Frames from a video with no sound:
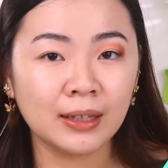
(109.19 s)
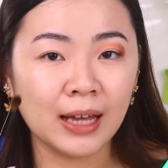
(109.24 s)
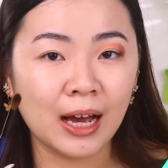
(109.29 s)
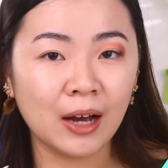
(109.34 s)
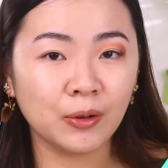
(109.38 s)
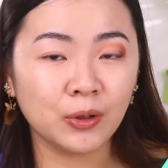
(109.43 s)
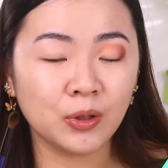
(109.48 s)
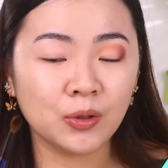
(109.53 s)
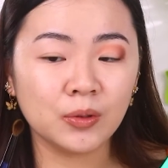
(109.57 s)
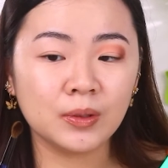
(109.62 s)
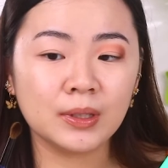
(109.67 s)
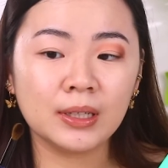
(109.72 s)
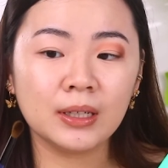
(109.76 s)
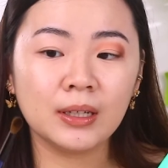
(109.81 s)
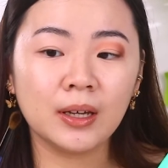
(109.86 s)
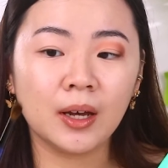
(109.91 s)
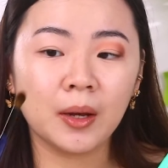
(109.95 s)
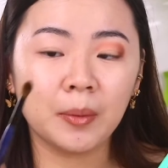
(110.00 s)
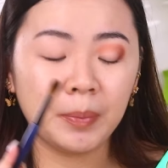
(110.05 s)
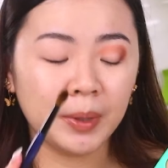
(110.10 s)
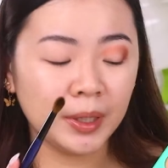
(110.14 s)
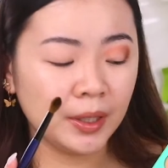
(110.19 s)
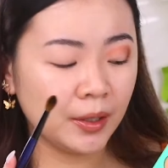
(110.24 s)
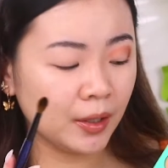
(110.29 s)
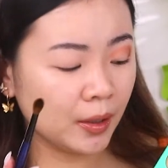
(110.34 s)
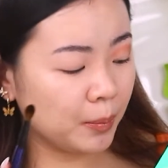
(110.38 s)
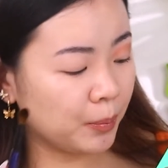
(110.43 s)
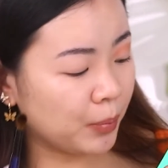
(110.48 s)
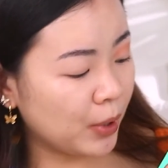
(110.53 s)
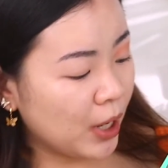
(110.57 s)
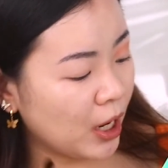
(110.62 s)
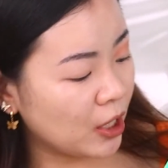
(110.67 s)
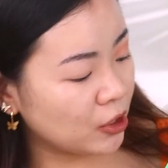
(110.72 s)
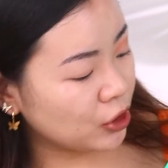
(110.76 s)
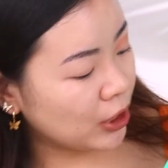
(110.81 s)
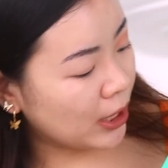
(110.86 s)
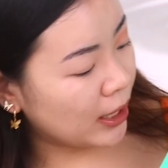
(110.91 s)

Now using a bigger brush,